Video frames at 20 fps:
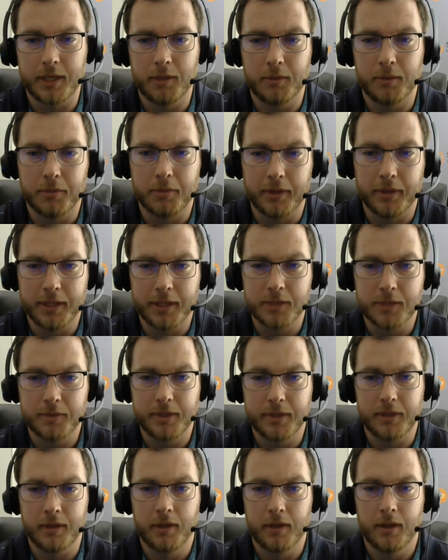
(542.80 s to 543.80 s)
retirement plans,
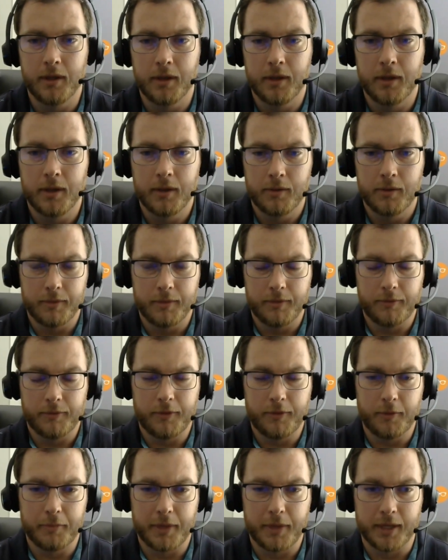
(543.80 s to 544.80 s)
we, we
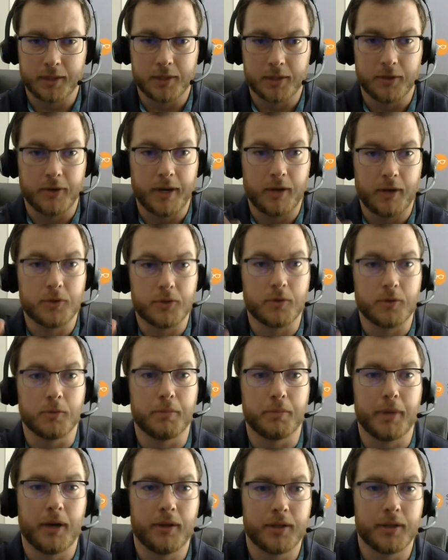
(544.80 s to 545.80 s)
revert back to their
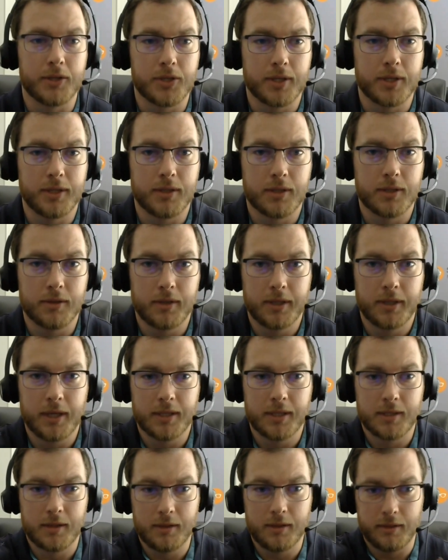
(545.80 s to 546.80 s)
household balance sheet. So
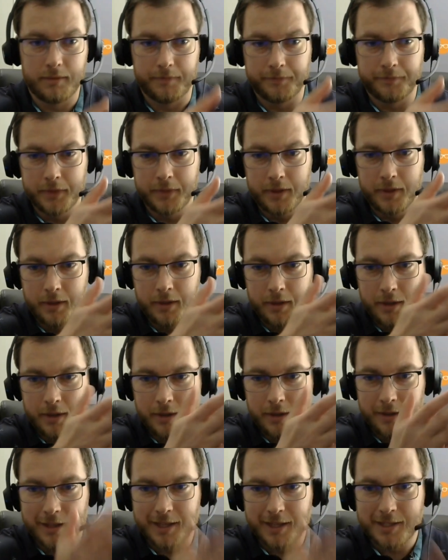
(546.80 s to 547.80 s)
yes, the
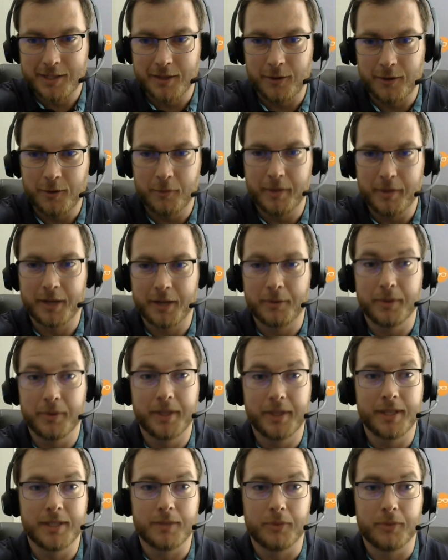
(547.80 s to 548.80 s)
yes the home
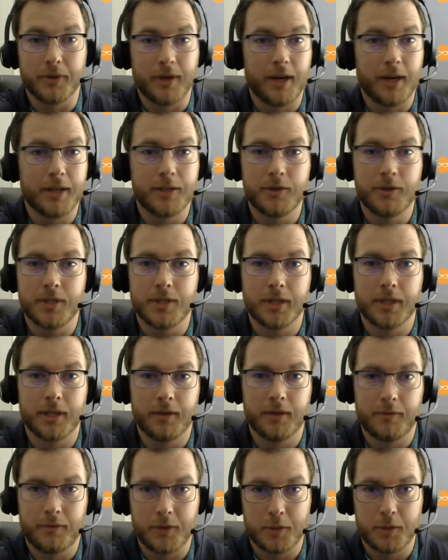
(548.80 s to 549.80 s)
equity is, we're not using
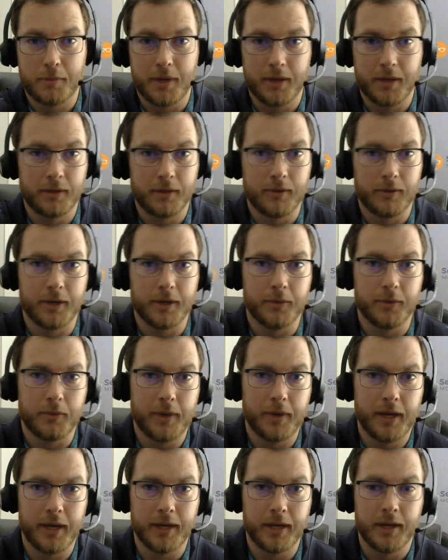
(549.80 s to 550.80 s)
it for spending right
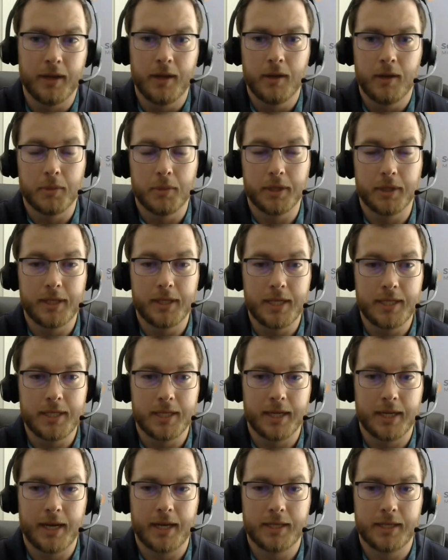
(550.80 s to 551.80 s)
away, but it
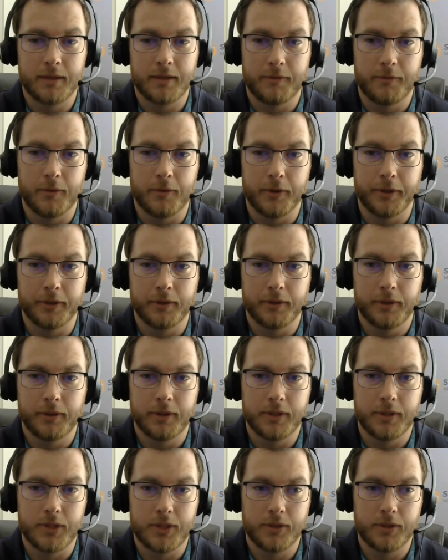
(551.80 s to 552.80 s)
is an asset for you,
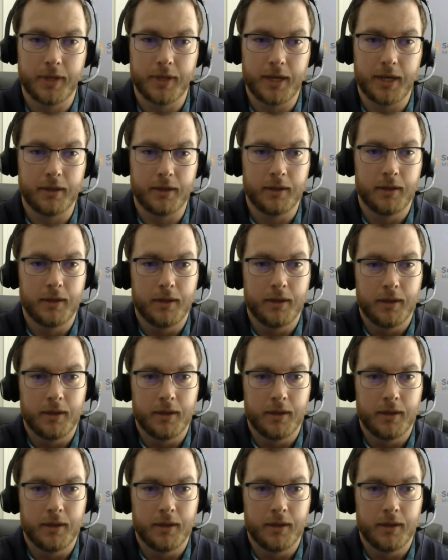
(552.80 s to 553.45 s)
and so that